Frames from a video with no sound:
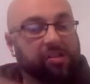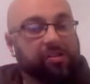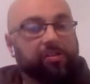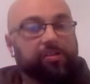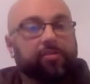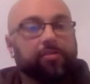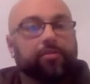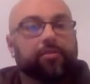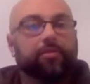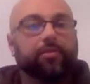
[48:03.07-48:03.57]

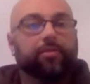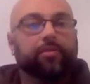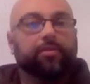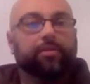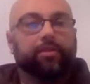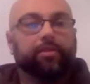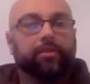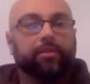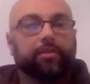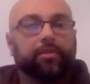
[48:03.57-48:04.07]

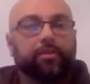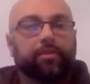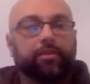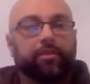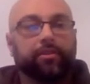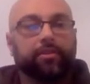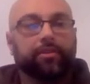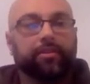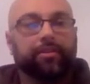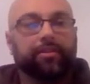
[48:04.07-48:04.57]

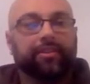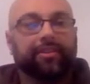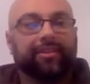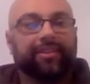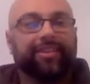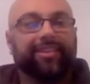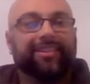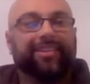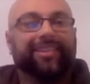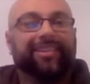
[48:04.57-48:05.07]

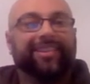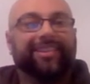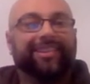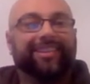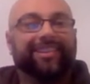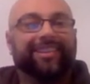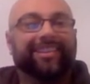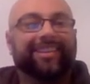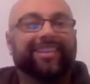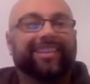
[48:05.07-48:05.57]

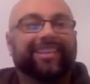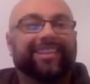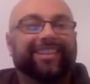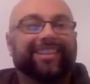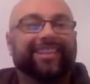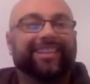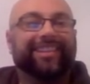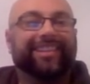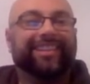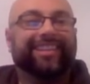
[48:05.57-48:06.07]

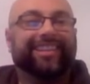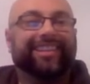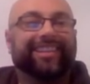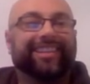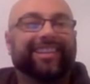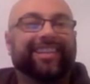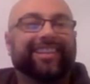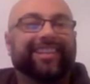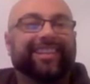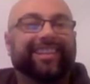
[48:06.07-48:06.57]

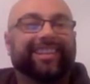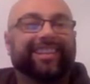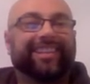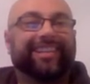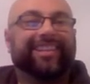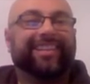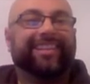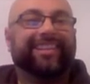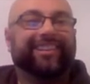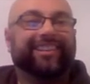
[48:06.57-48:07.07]

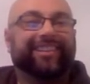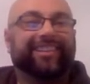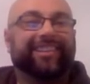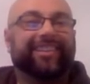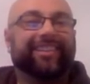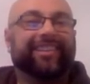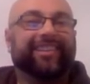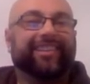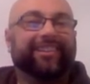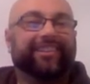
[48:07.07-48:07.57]

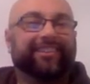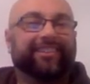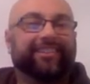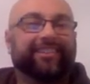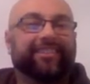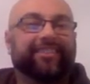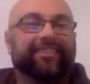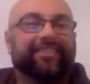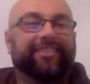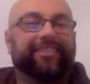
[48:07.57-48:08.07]

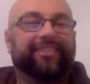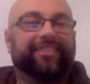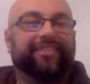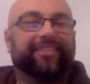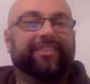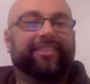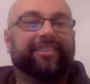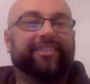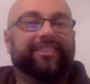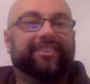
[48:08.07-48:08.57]

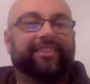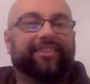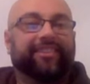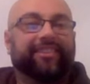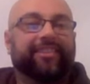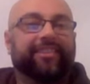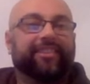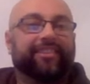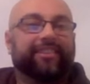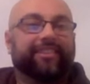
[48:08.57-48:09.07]

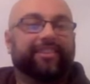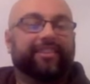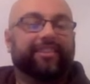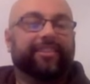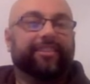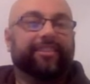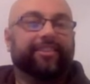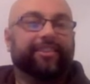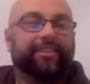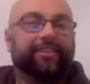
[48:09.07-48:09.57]

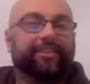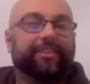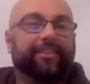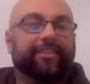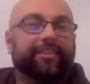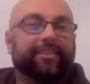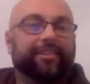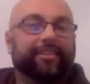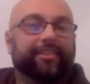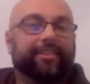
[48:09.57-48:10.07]

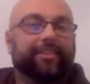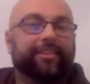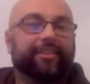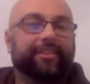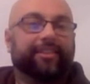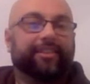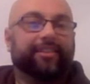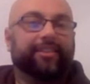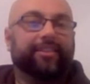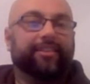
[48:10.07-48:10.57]

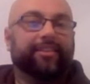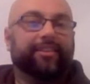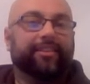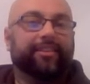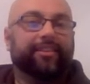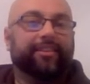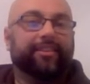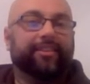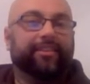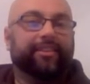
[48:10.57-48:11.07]
(not speaking)